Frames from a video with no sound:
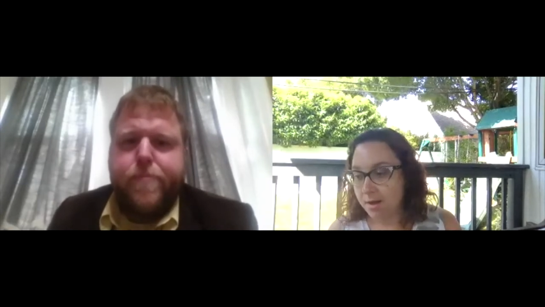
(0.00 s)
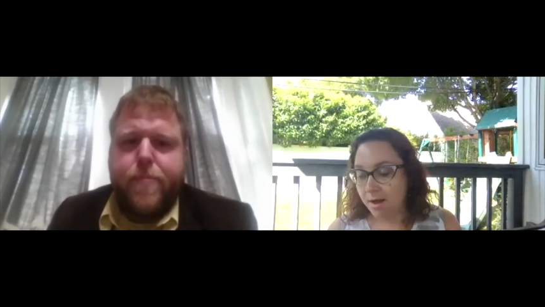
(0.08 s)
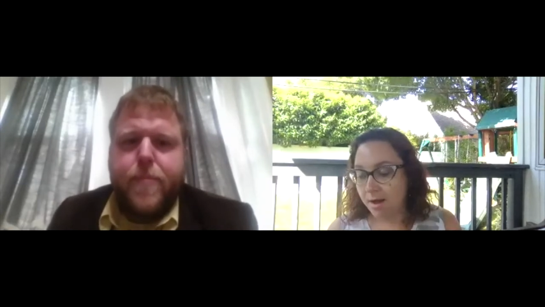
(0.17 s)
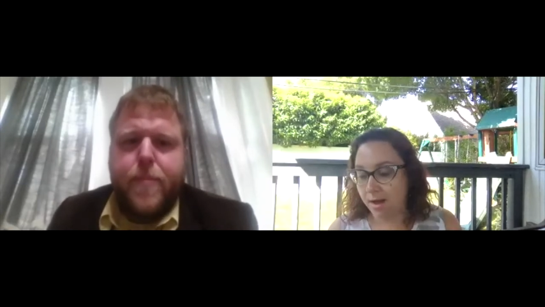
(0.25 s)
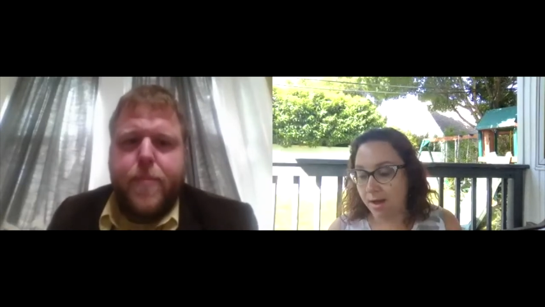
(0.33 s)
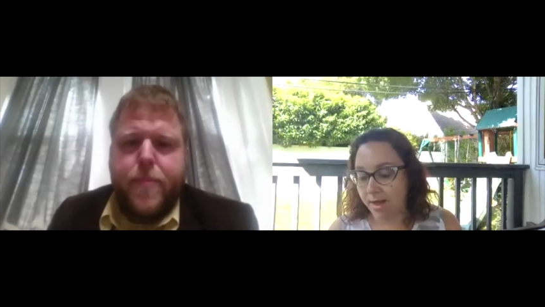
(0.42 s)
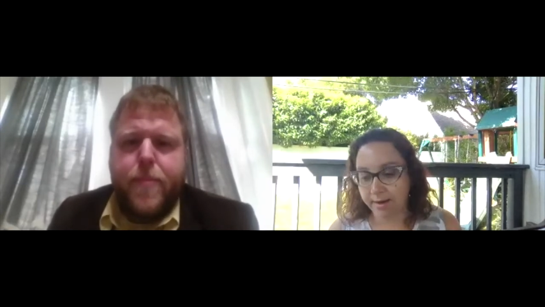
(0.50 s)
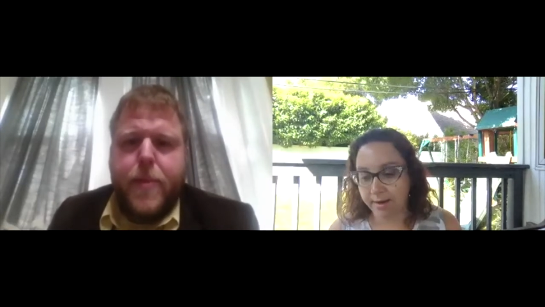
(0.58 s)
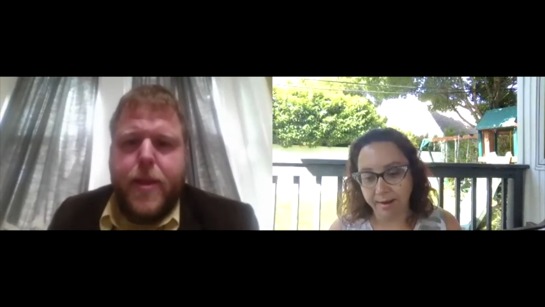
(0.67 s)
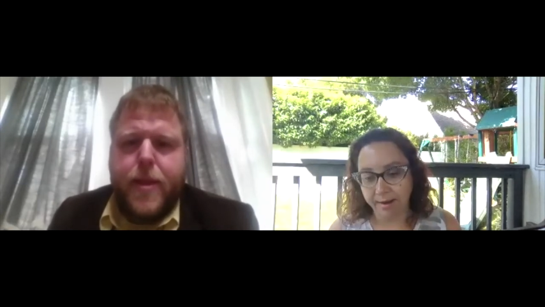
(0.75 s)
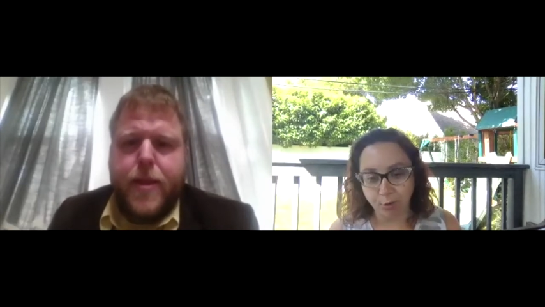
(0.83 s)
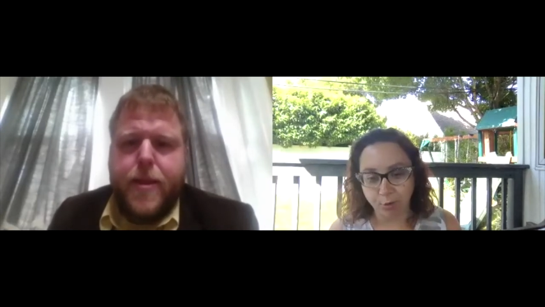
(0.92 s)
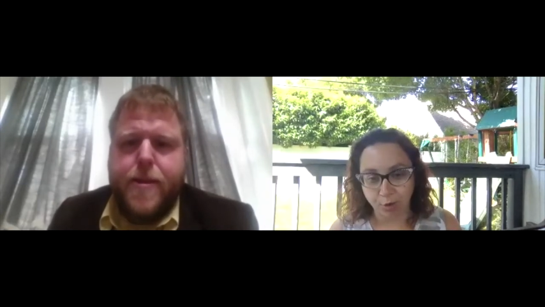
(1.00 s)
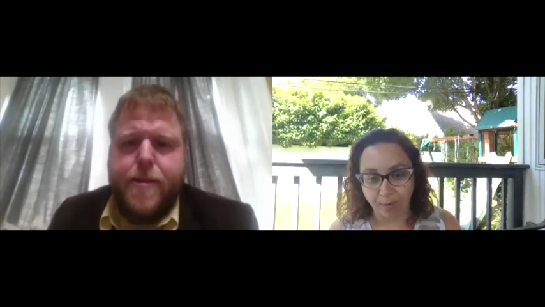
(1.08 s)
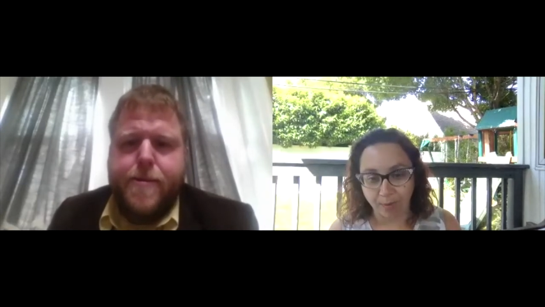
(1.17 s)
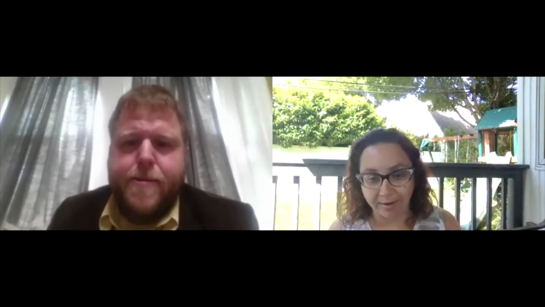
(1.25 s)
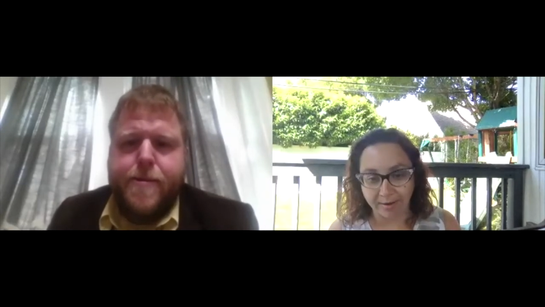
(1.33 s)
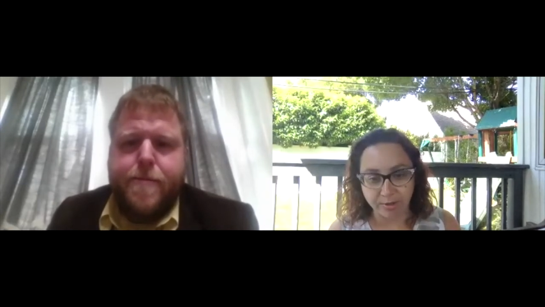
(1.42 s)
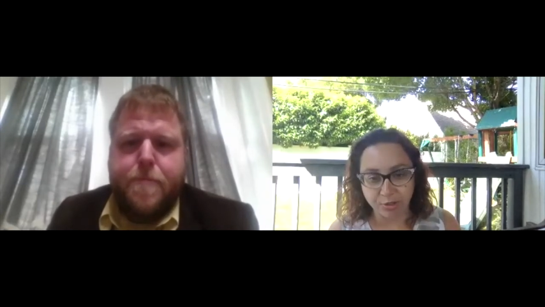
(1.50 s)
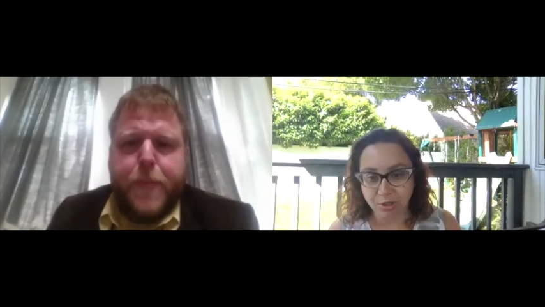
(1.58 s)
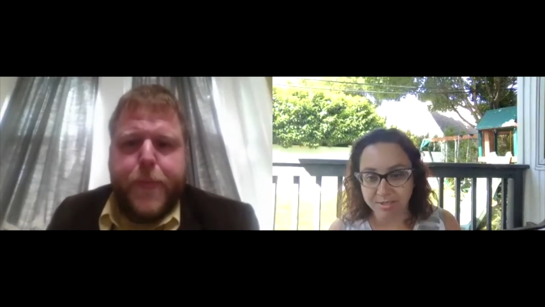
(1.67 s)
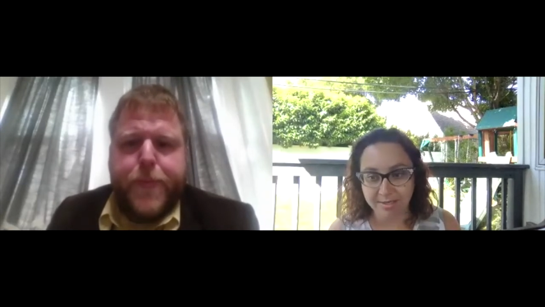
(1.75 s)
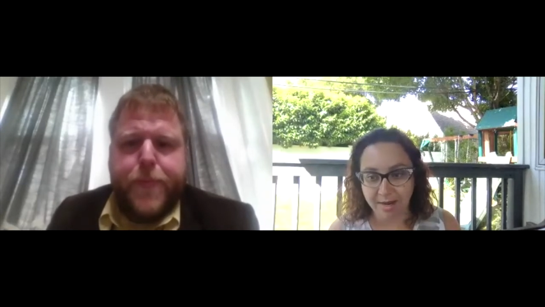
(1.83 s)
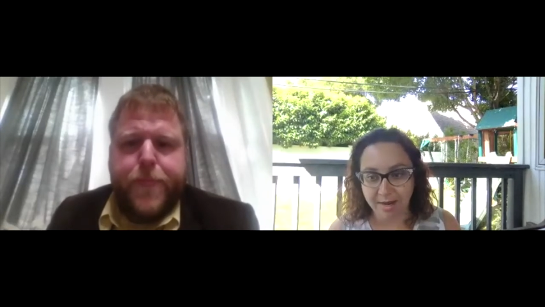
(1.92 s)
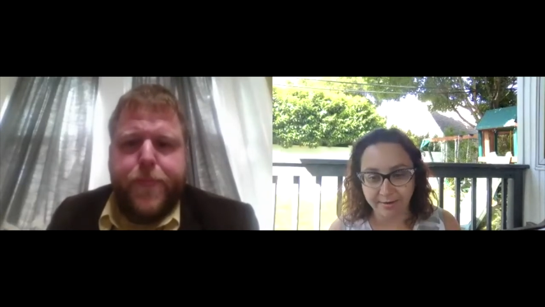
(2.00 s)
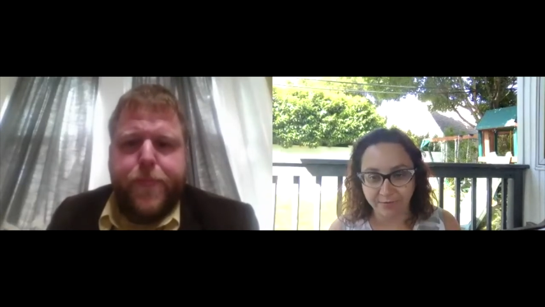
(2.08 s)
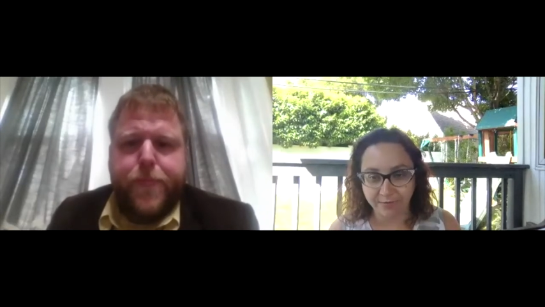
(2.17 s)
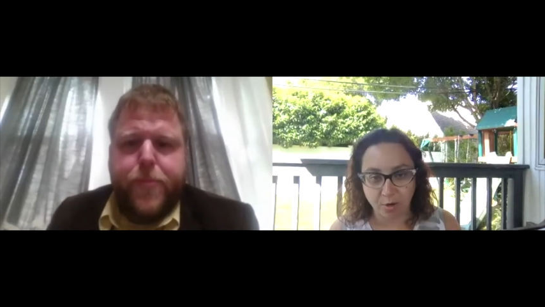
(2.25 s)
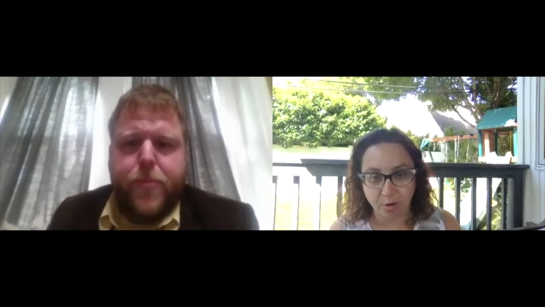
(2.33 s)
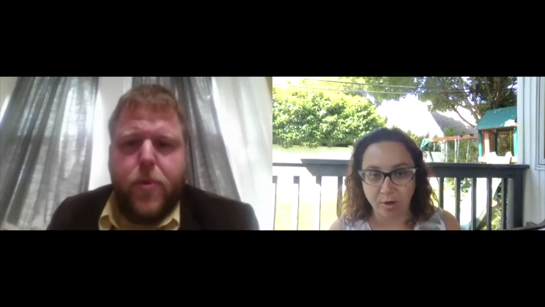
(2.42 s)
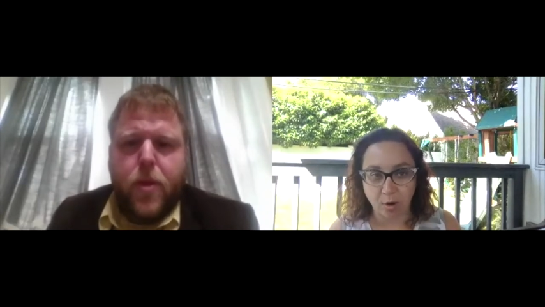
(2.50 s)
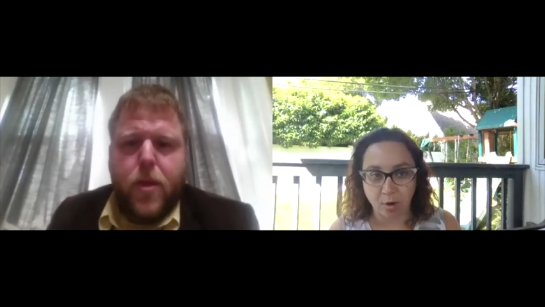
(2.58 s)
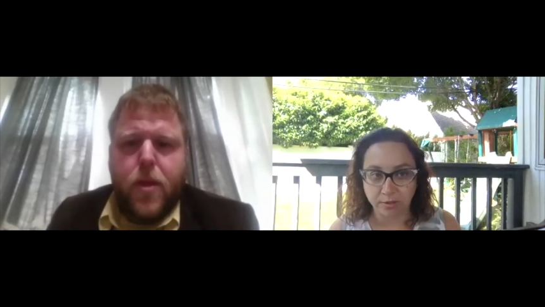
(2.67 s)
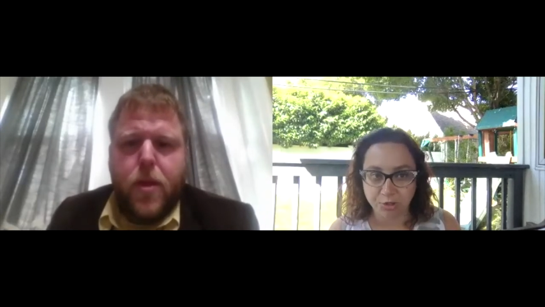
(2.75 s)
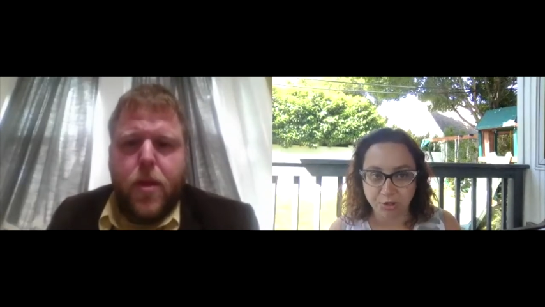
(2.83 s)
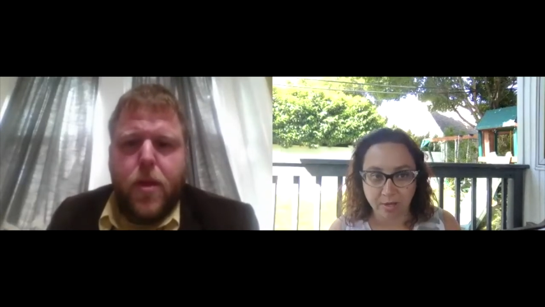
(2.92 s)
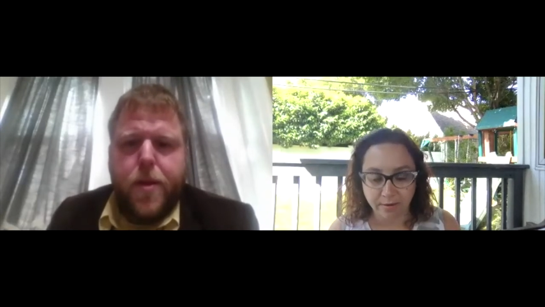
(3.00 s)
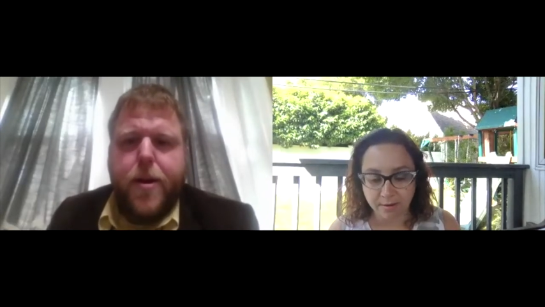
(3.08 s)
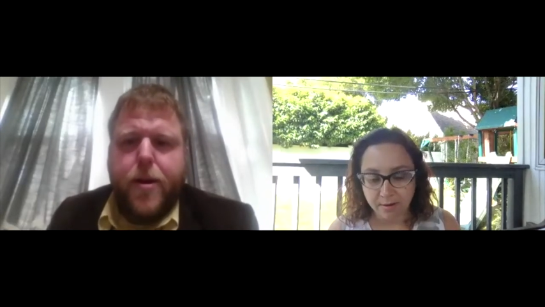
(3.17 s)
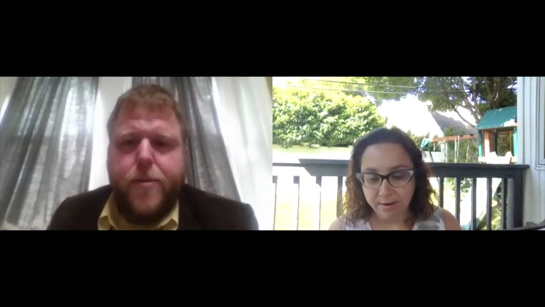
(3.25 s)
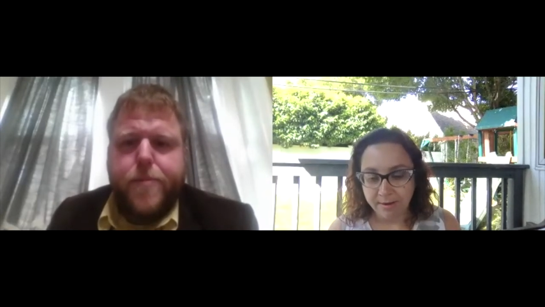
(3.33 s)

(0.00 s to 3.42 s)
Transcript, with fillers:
Speaker 1: Uh, and it kind of grew. And we just kind of, you know, we called each other